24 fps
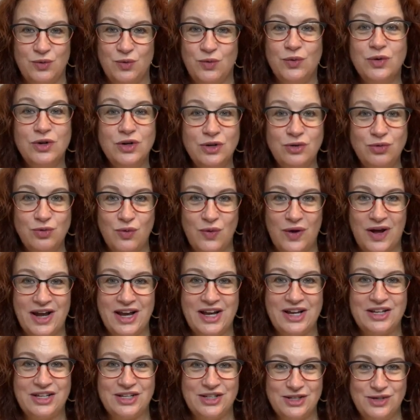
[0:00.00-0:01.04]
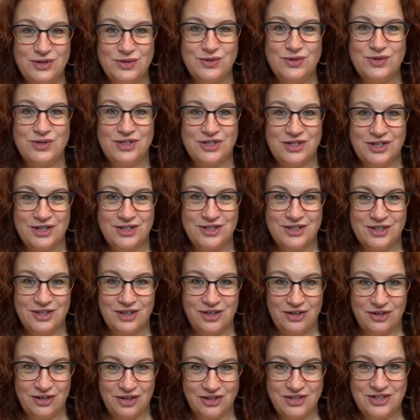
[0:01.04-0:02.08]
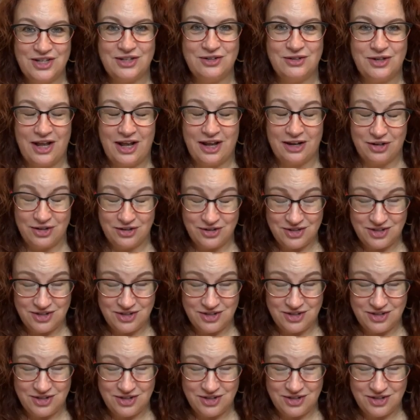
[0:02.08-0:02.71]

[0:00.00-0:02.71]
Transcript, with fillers: worldwide used di uh,